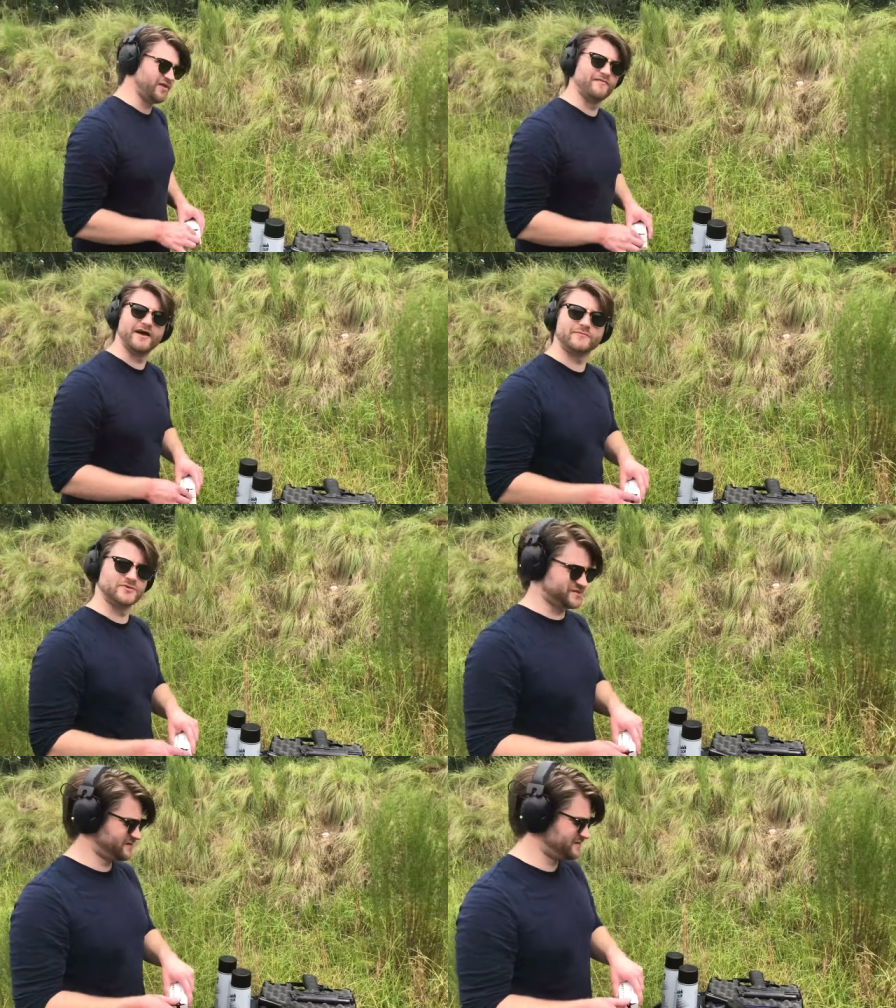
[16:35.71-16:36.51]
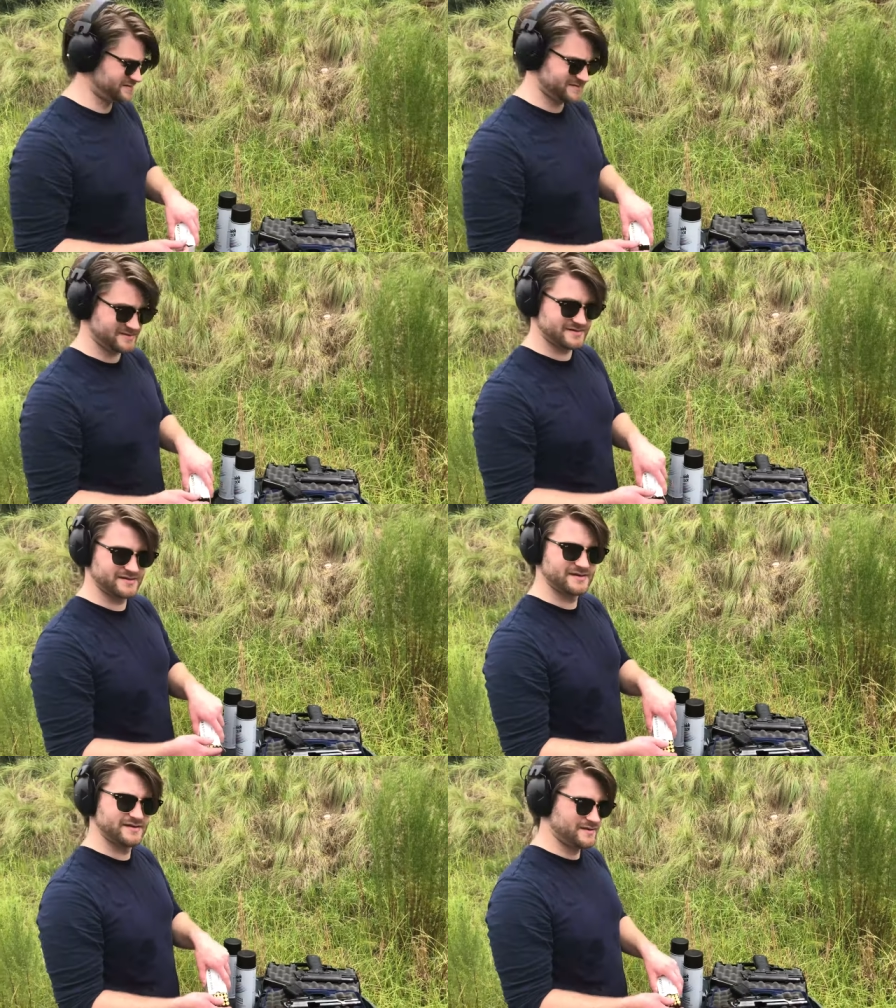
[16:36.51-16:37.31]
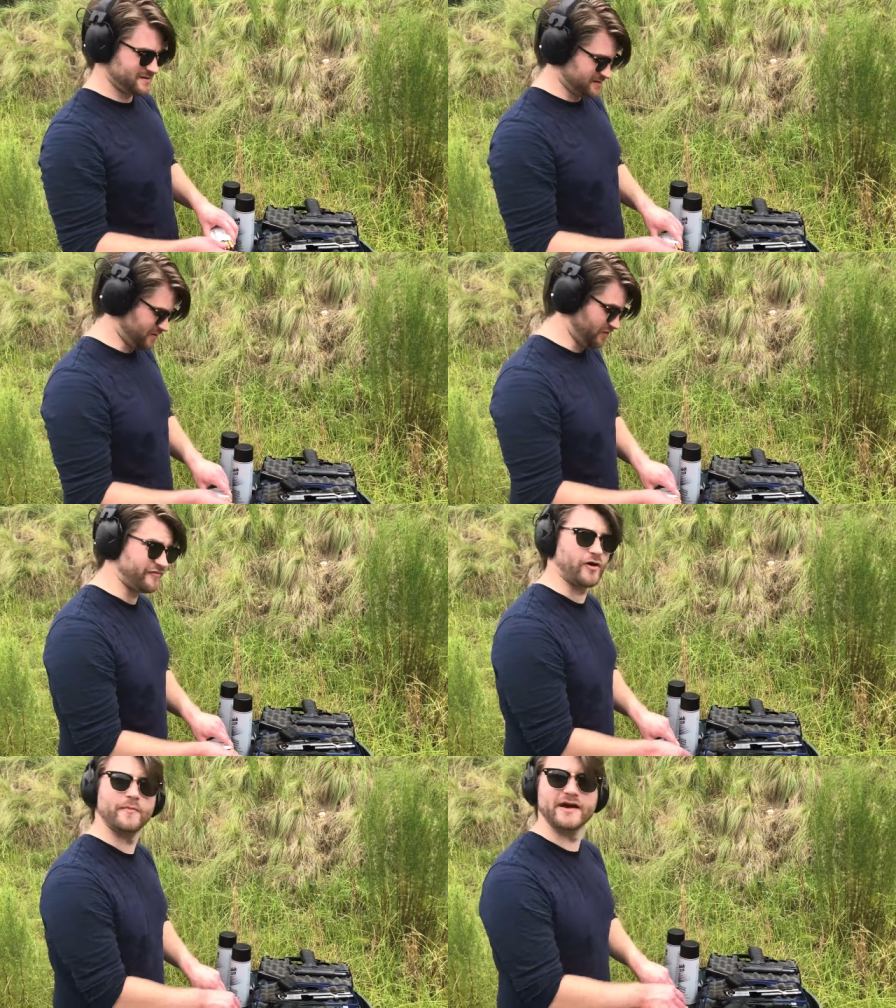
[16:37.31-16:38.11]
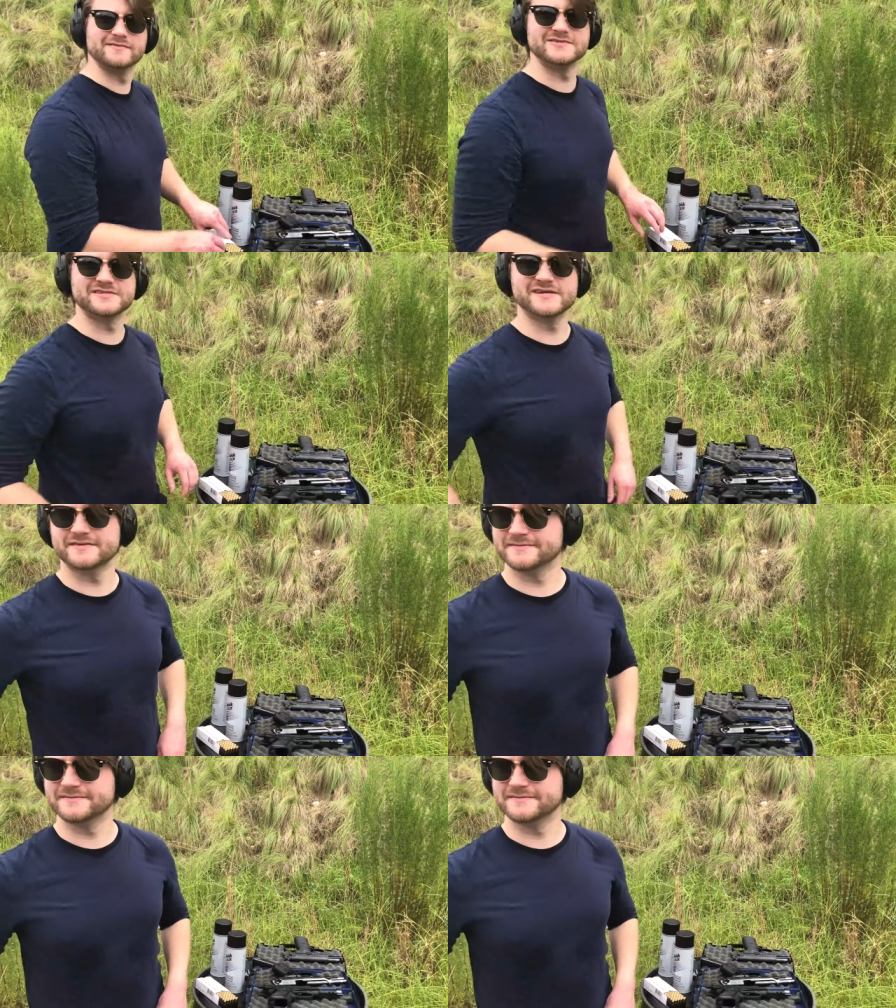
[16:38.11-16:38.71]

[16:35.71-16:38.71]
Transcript: I love animals. I love farm animals.